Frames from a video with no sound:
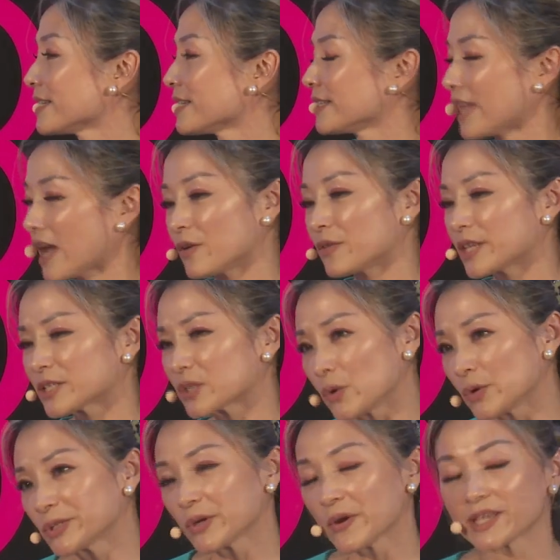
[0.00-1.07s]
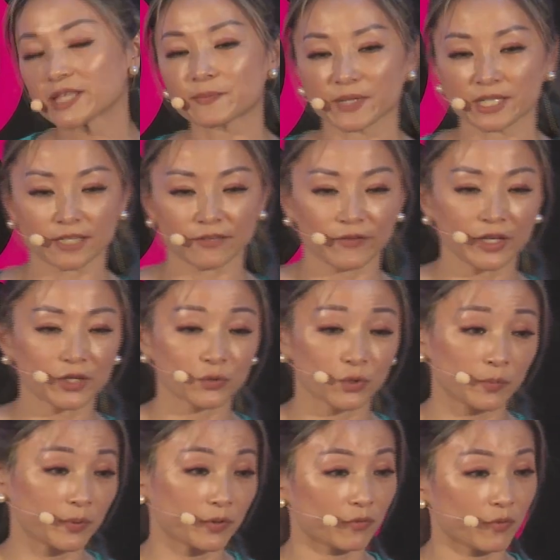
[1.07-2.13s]
Now, there's also a specific
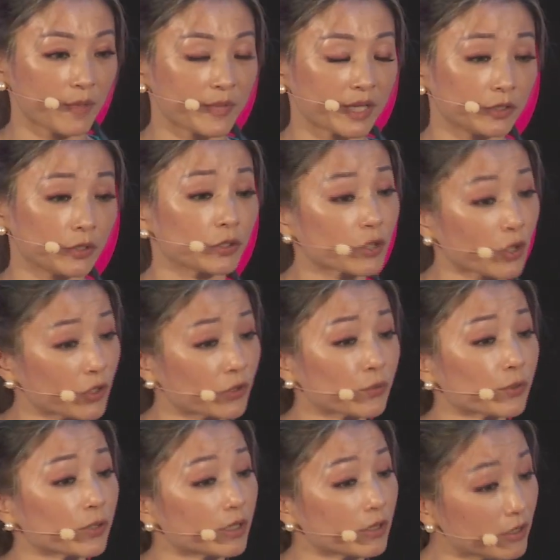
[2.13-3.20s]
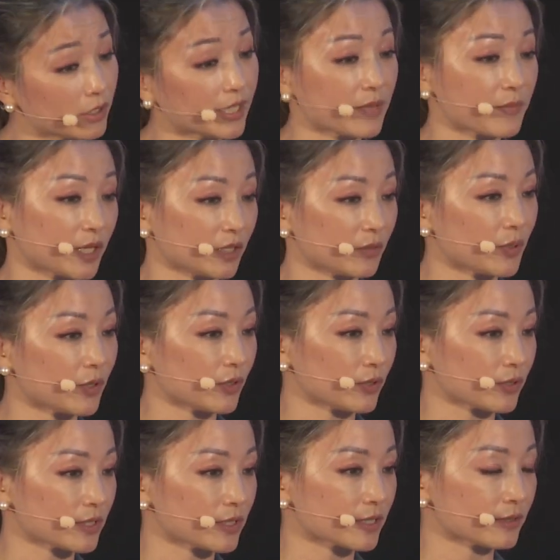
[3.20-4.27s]
group of women who go through early
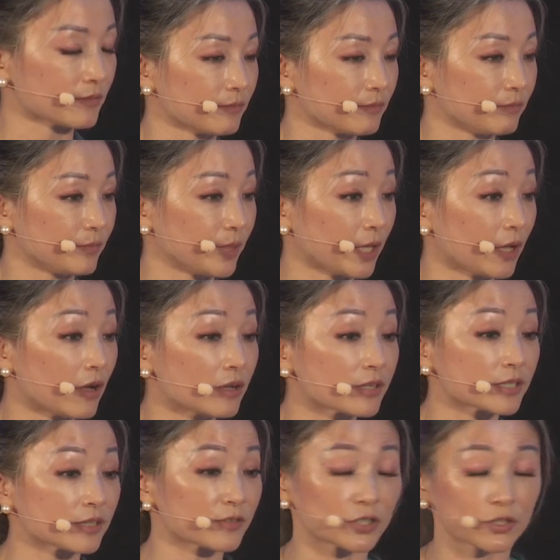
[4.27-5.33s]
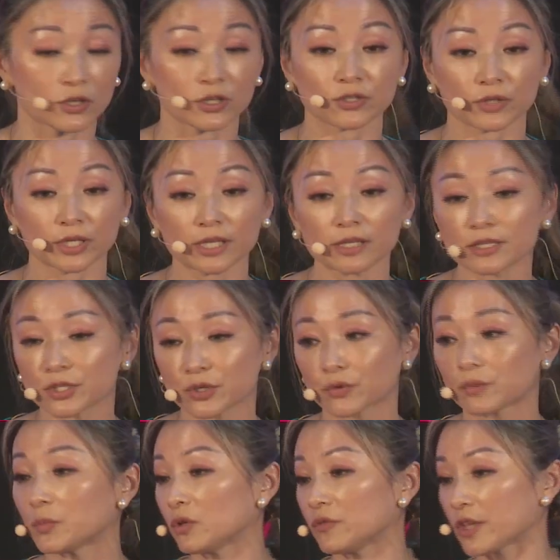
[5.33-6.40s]
menopause because of surgery to
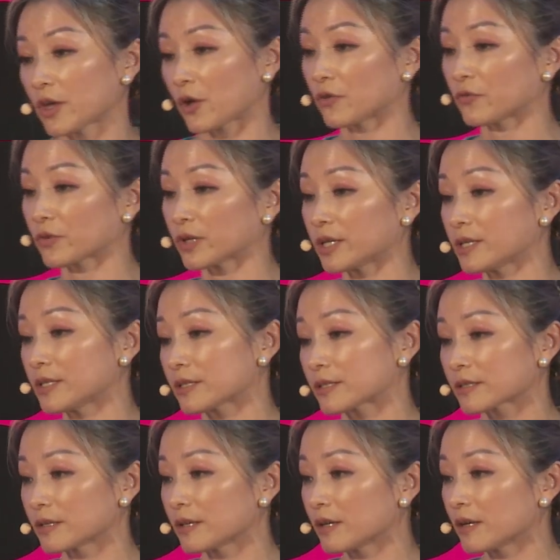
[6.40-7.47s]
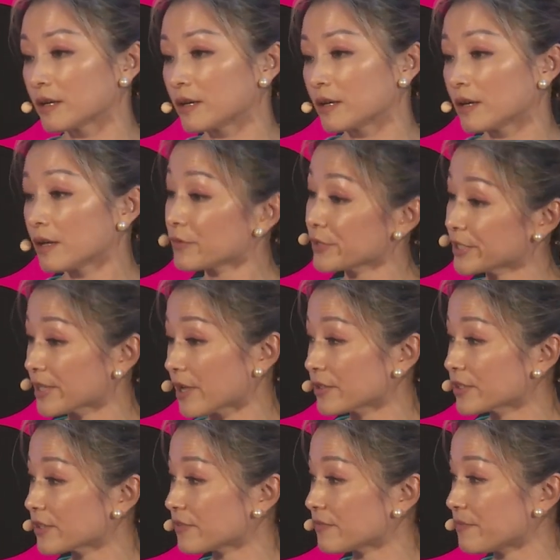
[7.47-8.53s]
remove the ovaries, a
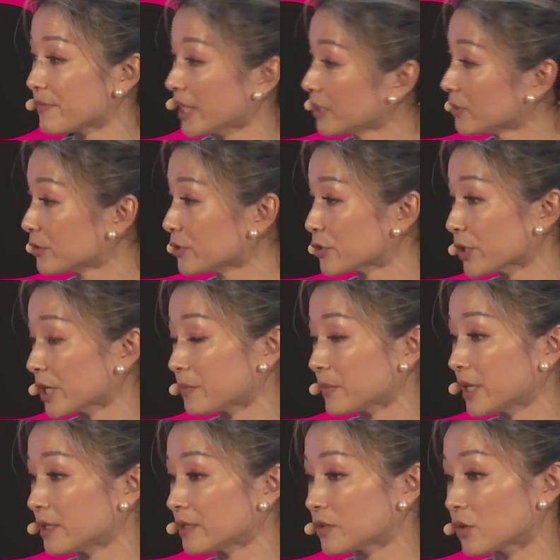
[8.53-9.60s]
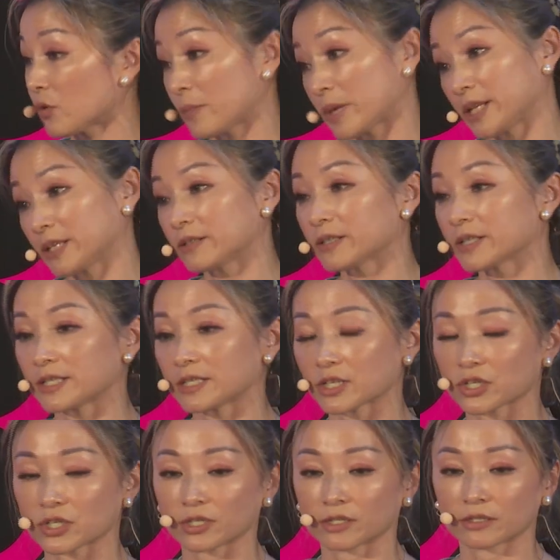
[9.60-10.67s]
result of medical treatment or medical
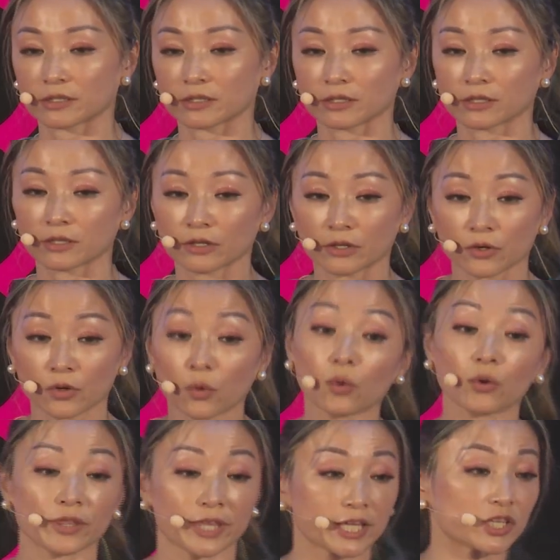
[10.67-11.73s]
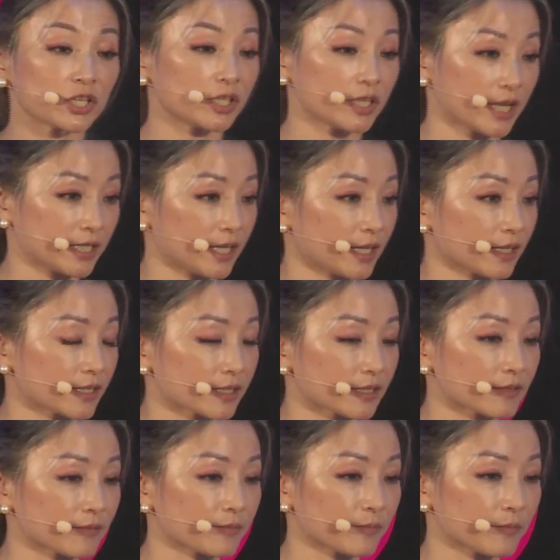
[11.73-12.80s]
condition, or their genetics.
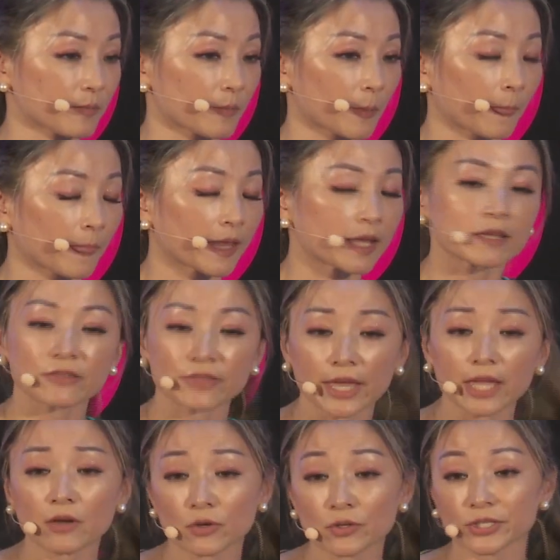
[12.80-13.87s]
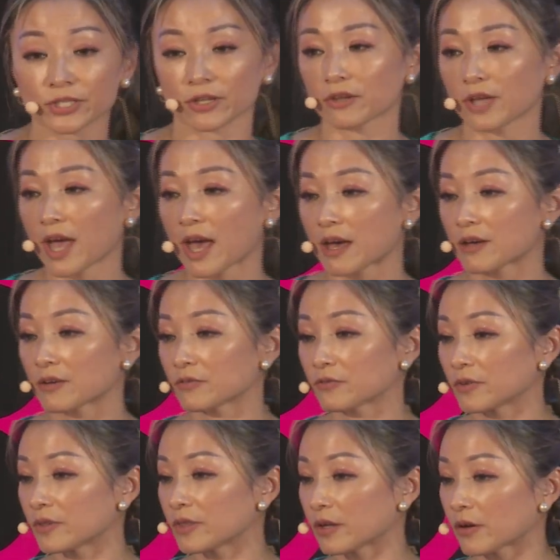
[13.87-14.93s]
They also have
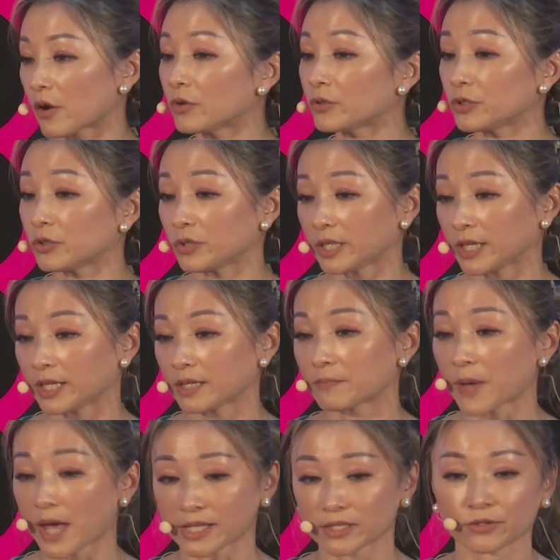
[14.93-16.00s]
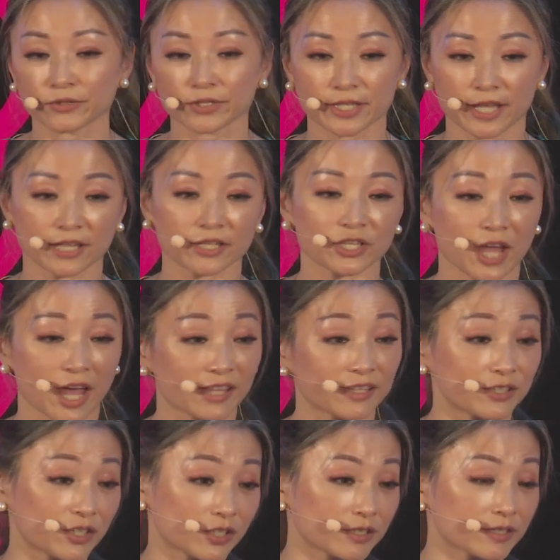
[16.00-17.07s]
their own unique battles and
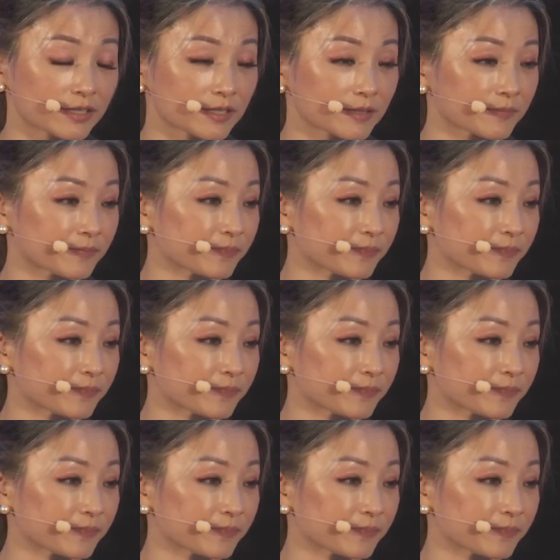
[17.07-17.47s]
challenges.